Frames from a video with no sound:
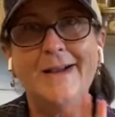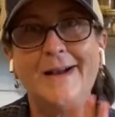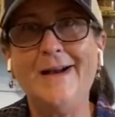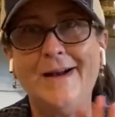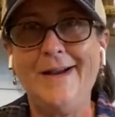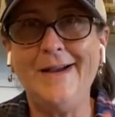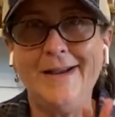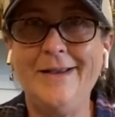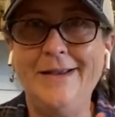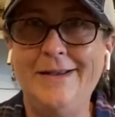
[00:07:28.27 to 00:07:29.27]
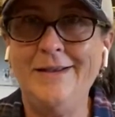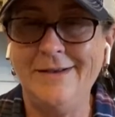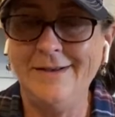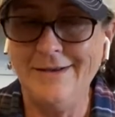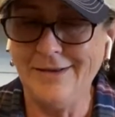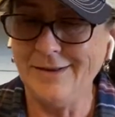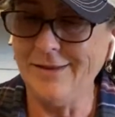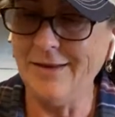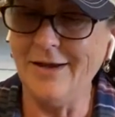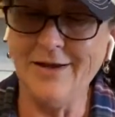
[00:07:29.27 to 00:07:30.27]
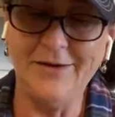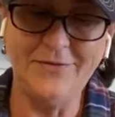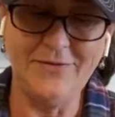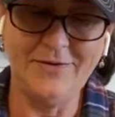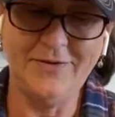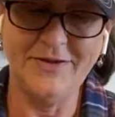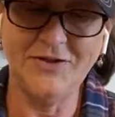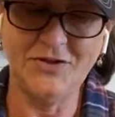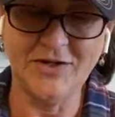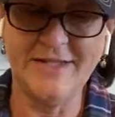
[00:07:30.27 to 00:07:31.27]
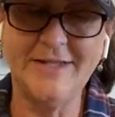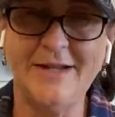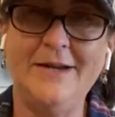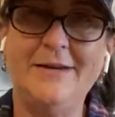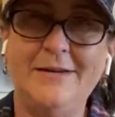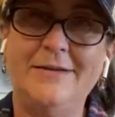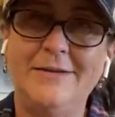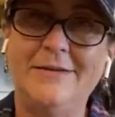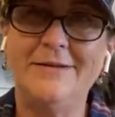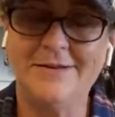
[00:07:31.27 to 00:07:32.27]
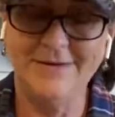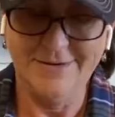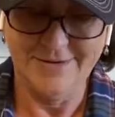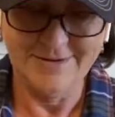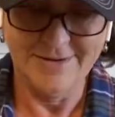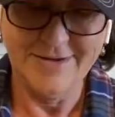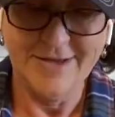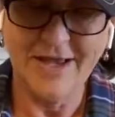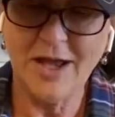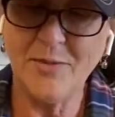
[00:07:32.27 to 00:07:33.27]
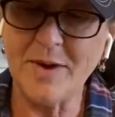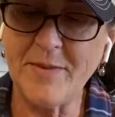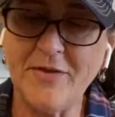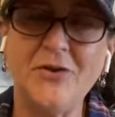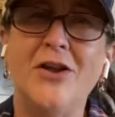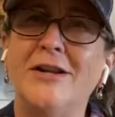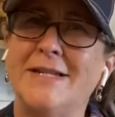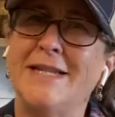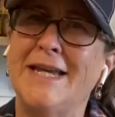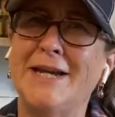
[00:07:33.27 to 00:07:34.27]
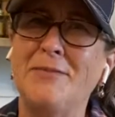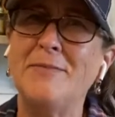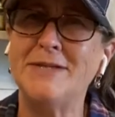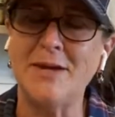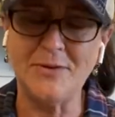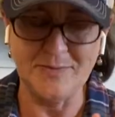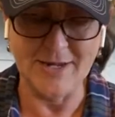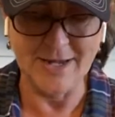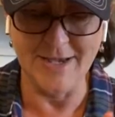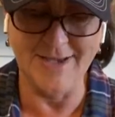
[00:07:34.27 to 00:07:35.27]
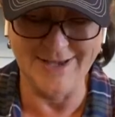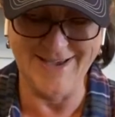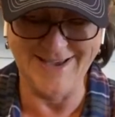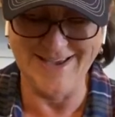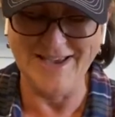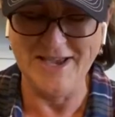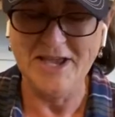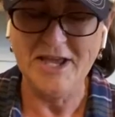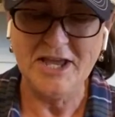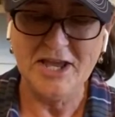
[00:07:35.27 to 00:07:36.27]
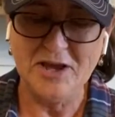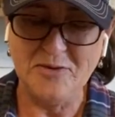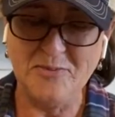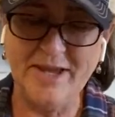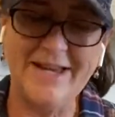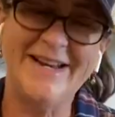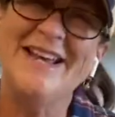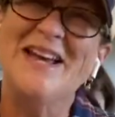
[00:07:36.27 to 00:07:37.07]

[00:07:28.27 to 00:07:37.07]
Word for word: I love this dressing. I hope my mother-in-law doesn't get upset with me. But